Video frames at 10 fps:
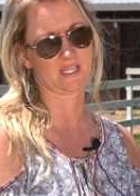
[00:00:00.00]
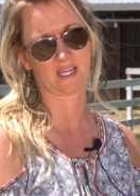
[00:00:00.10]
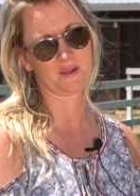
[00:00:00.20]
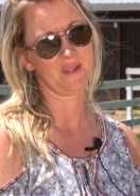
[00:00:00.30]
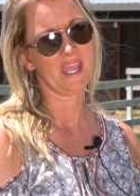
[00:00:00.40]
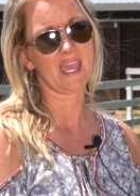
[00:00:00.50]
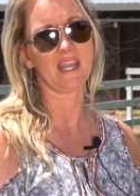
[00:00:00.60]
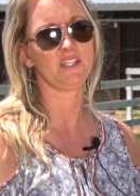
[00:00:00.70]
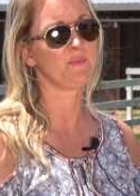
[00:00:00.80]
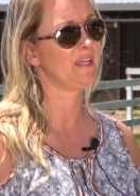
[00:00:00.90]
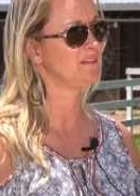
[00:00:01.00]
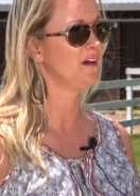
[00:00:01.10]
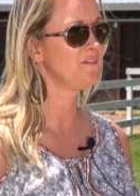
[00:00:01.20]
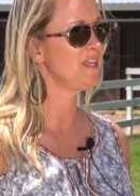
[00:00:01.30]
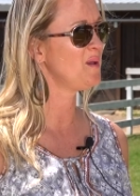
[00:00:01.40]
time and you may
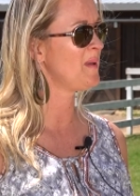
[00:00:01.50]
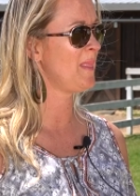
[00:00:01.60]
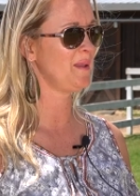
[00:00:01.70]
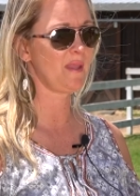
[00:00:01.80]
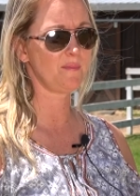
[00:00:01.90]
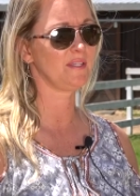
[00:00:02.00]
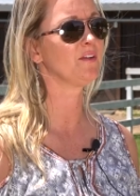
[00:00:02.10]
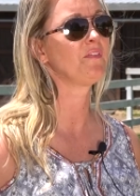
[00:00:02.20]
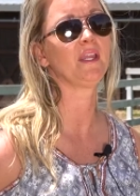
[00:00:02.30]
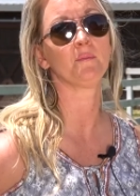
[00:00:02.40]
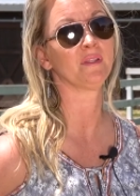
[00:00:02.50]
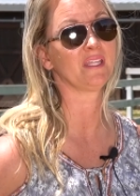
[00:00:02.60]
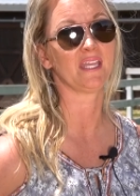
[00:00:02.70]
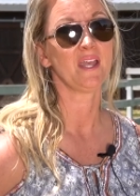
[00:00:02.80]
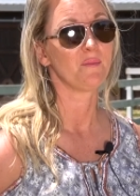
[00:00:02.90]
love them and they may be your
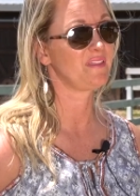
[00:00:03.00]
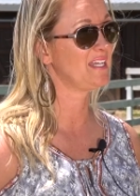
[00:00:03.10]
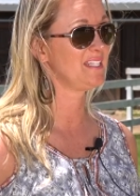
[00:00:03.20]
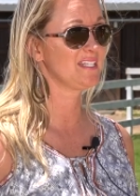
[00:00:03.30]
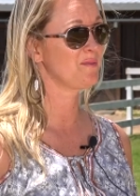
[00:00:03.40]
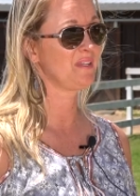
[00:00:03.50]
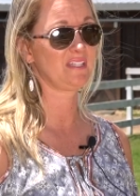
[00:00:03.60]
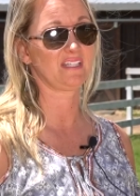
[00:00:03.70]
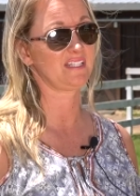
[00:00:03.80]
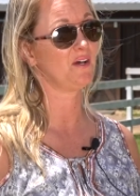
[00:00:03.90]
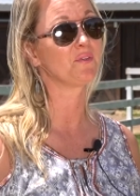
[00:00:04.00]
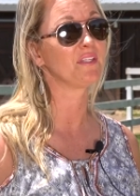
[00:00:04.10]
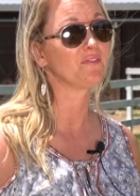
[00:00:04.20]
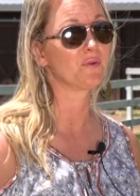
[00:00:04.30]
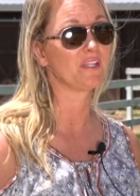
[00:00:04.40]
family but that doesn't mean that that's healthy
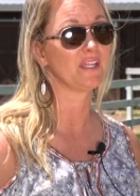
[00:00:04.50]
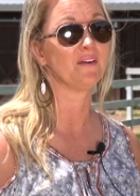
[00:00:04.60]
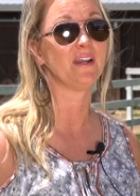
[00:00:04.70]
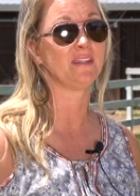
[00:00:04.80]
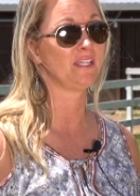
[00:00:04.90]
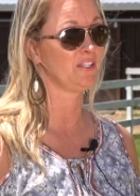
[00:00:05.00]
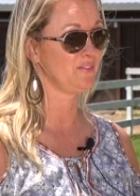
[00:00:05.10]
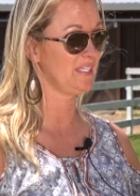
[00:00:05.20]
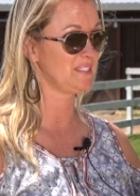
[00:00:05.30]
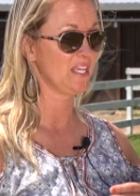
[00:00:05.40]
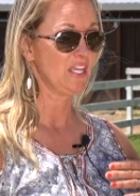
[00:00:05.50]
for you and that you need